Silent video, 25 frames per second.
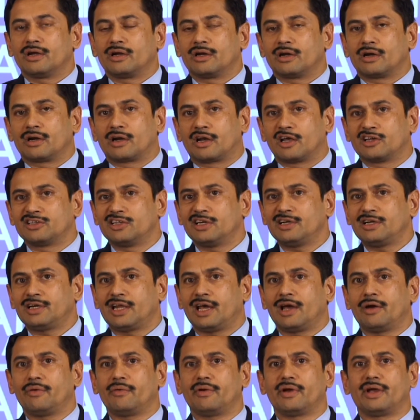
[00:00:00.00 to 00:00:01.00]
doesn't
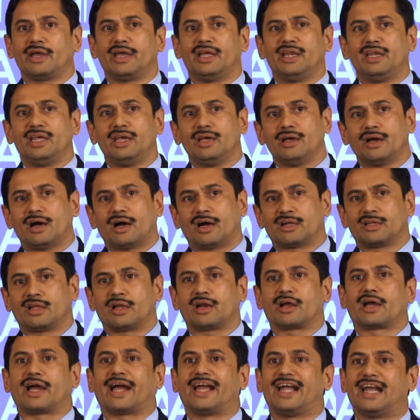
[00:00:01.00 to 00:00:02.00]
have any other
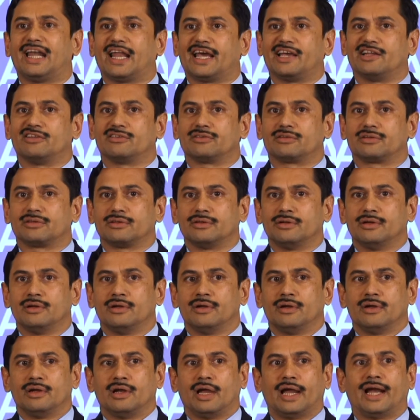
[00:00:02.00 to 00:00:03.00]
guideline.
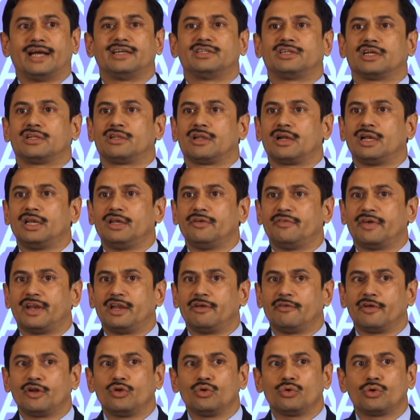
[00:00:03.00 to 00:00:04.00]
And generally,
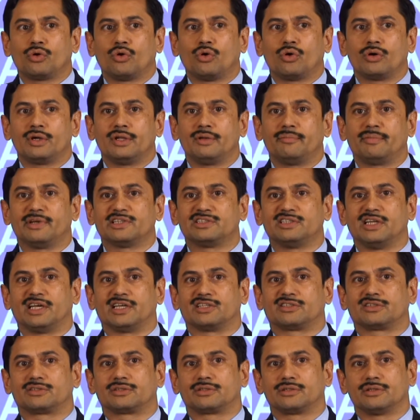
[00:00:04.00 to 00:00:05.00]
whenever you go in
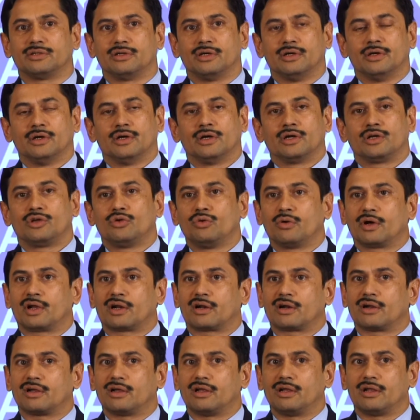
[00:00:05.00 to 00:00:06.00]
business, your
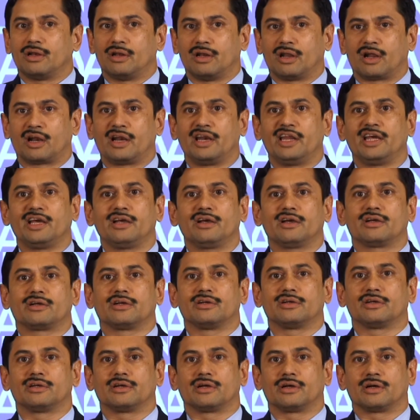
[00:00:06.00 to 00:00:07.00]
learning
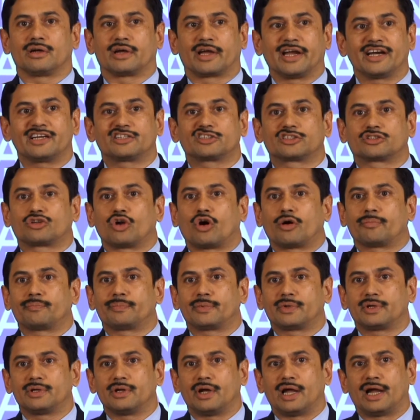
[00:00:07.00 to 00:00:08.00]
gets
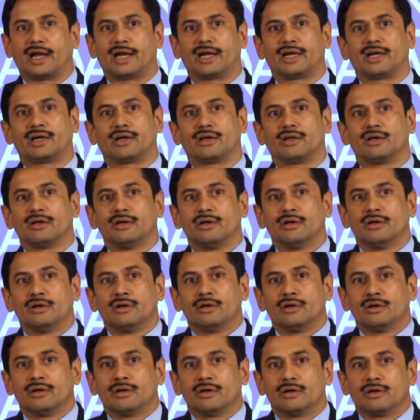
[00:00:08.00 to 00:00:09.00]
stopped and
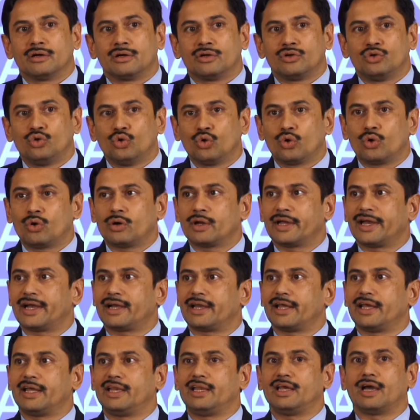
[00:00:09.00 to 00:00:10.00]
you don't get
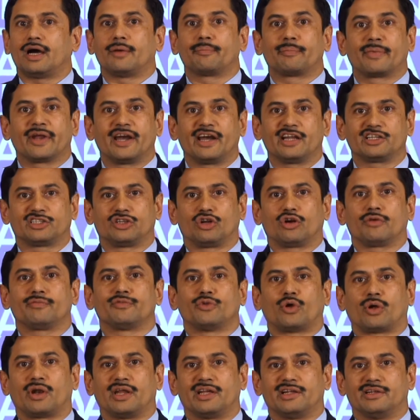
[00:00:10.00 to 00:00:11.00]
any upgradation of
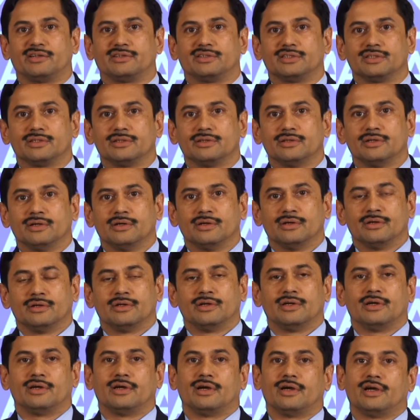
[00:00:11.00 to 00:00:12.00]
knowledge.
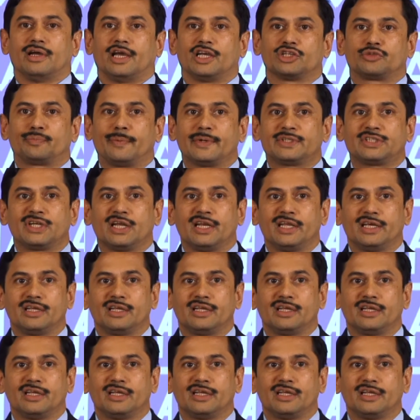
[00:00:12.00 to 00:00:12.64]
Especially